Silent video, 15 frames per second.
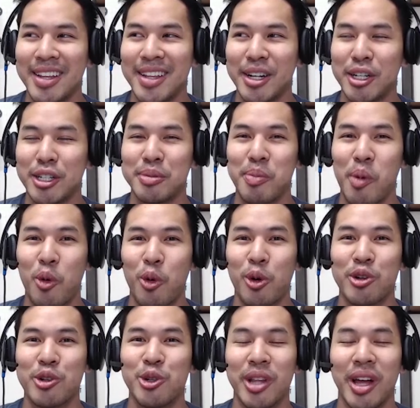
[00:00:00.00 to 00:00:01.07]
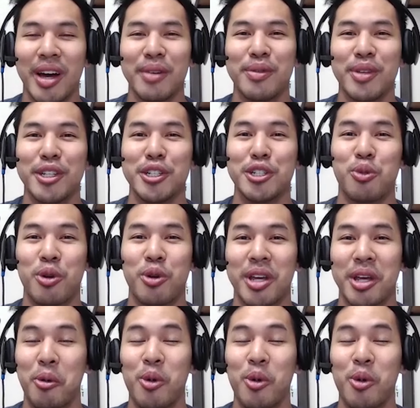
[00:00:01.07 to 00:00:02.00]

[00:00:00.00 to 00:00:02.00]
there's more to life than just working.